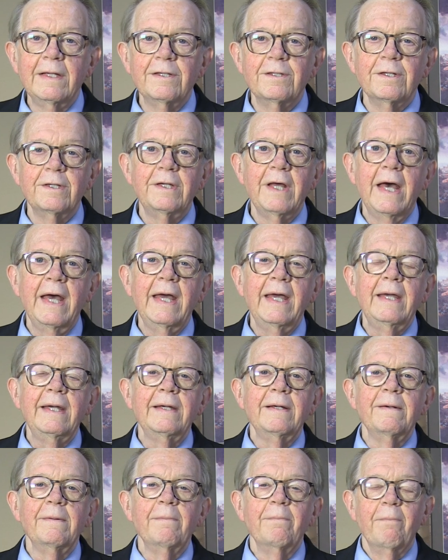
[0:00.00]

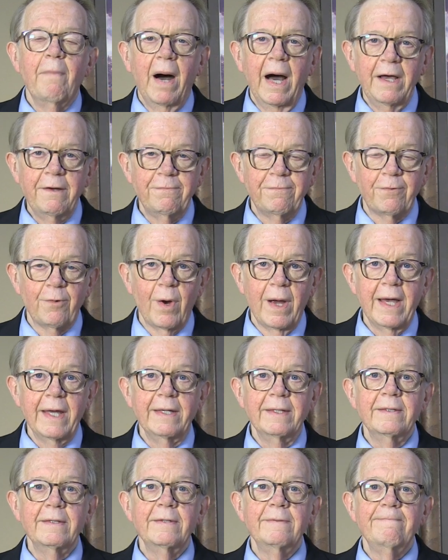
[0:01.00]
Today, my
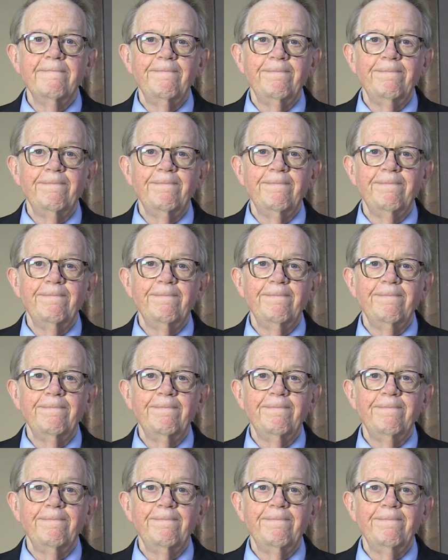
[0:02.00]
friend,